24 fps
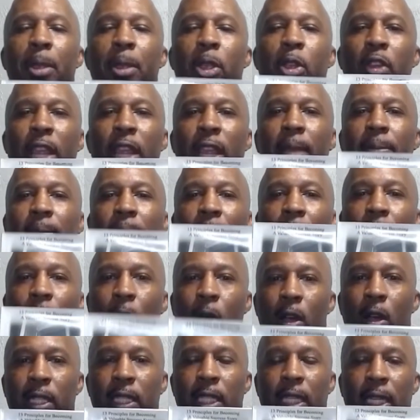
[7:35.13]
Your Empty
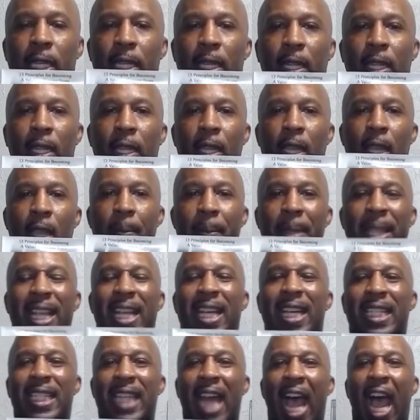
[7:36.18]
Closet,
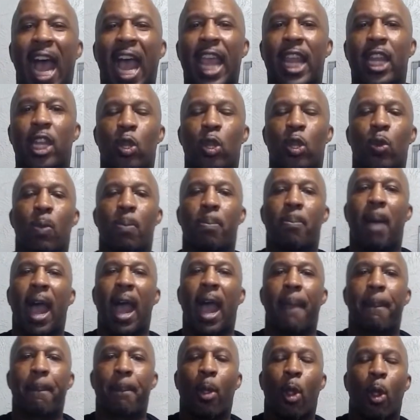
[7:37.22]
because I knew my
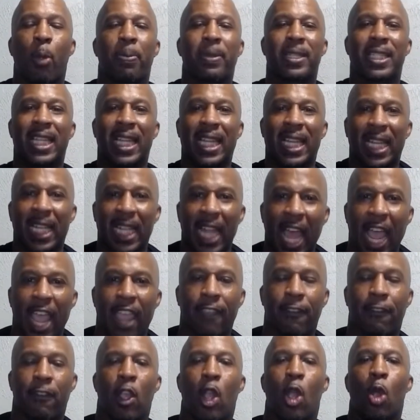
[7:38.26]
purpose in
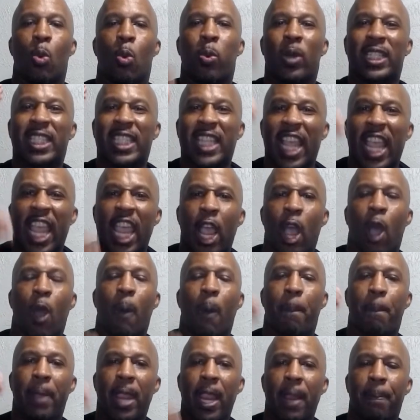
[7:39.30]
life was to
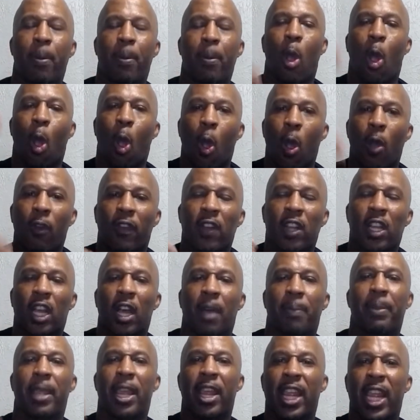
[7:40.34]
help people
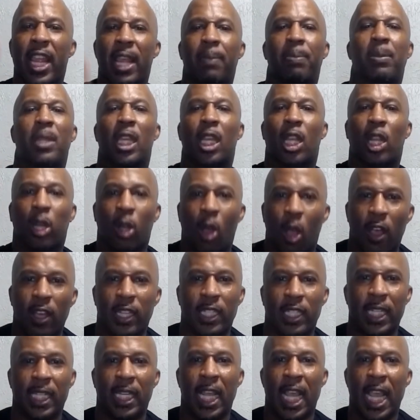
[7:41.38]
overcome their empty
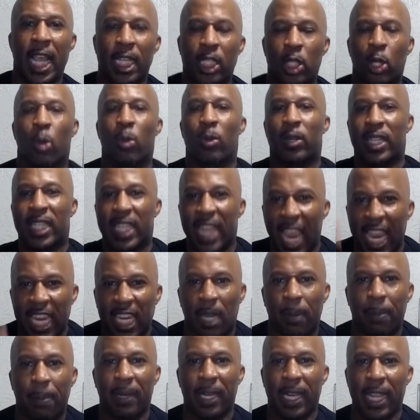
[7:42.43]
closet so they
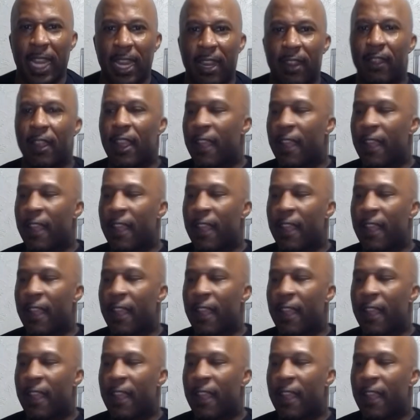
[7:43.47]
could believe